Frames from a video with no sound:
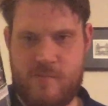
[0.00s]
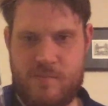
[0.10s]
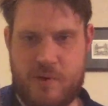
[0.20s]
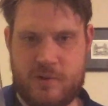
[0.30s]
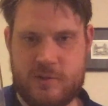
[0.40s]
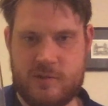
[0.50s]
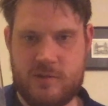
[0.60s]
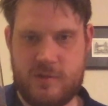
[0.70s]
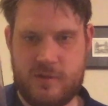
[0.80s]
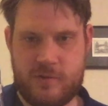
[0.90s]
bottle,
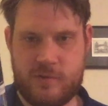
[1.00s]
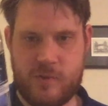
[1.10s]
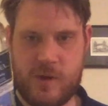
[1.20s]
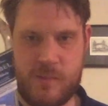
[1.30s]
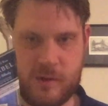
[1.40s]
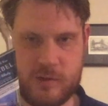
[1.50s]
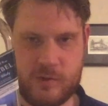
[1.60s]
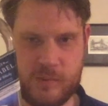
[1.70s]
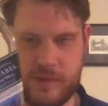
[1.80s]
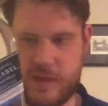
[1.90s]
the square
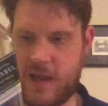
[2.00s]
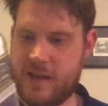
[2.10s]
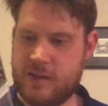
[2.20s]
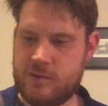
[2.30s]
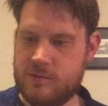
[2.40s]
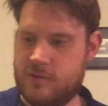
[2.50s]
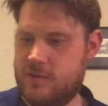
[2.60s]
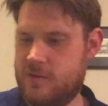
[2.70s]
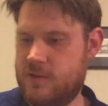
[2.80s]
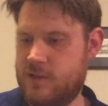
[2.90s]
bottle with the angled
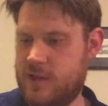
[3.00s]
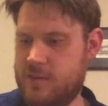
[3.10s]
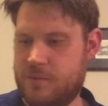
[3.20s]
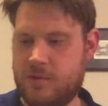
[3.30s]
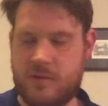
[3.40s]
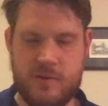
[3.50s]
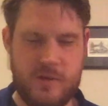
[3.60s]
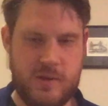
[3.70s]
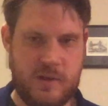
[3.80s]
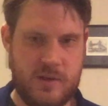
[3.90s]
label and
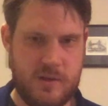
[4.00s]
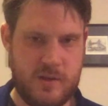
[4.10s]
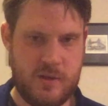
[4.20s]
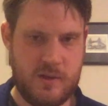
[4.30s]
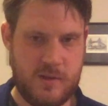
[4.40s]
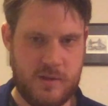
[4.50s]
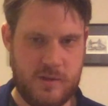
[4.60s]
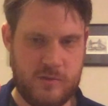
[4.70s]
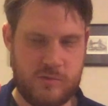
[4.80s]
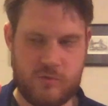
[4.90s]
the
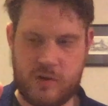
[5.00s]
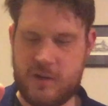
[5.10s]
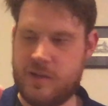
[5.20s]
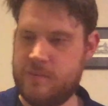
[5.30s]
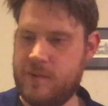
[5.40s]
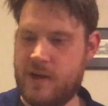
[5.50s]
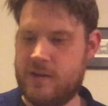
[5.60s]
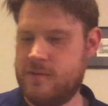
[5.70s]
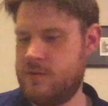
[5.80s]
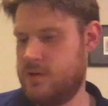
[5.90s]
striding
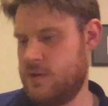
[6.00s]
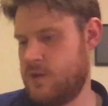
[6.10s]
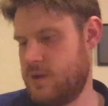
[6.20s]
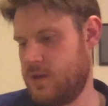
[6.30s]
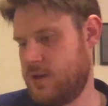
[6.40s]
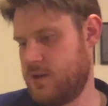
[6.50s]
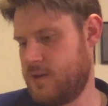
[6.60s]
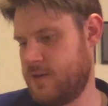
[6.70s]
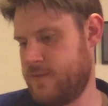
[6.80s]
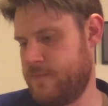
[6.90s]
man.
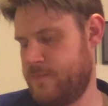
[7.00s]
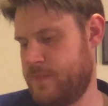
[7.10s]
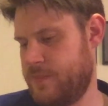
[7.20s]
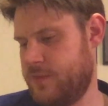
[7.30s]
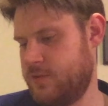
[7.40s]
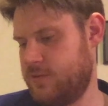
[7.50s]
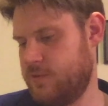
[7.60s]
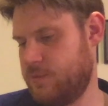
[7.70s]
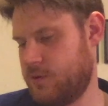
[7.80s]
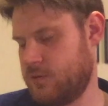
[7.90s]
This is
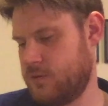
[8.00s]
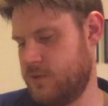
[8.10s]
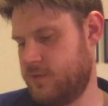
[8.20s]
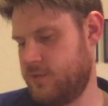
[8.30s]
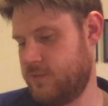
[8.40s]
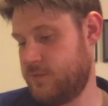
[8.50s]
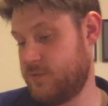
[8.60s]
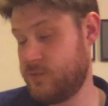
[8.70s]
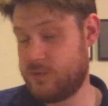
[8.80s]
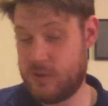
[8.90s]
a bottle. This is
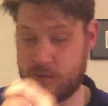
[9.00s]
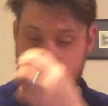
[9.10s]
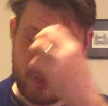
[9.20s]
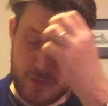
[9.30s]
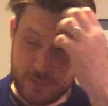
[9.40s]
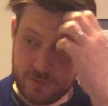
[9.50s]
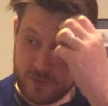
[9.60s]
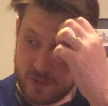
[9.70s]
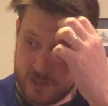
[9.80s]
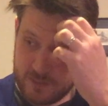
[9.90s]
43%
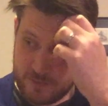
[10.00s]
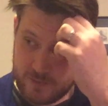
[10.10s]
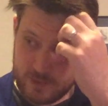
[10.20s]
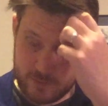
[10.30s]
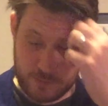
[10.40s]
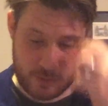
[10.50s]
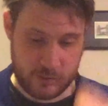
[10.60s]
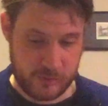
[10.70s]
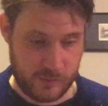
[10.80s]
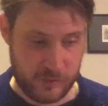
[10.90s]
ABV. It's
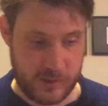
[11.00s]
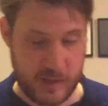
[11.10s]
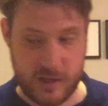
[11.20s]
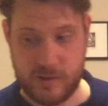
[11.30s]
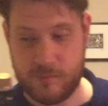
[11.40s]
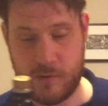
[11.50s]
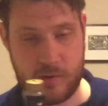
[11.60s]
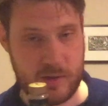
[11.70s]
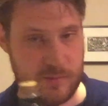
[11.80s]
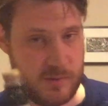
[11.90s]
bottled for the Canadian
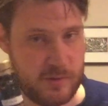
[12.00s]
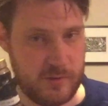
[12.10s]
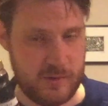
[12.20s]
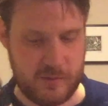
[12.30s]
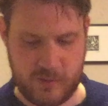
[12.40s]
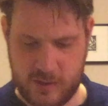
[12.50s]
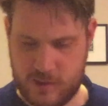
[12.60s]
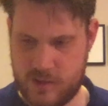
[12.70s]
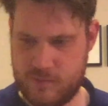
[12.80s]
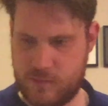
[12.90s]
market because it's
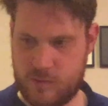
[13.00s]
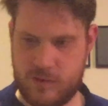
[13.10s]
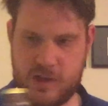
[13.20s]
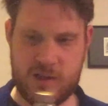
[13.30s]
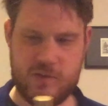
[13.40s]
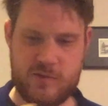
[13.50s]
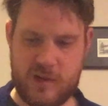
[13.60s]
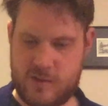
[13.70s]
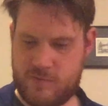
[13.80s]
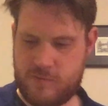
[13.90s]
in both English
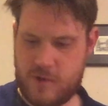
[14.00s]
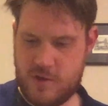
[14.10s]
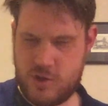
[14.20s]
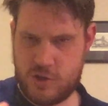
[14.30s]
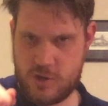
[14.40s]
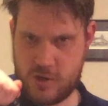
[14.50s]
and French.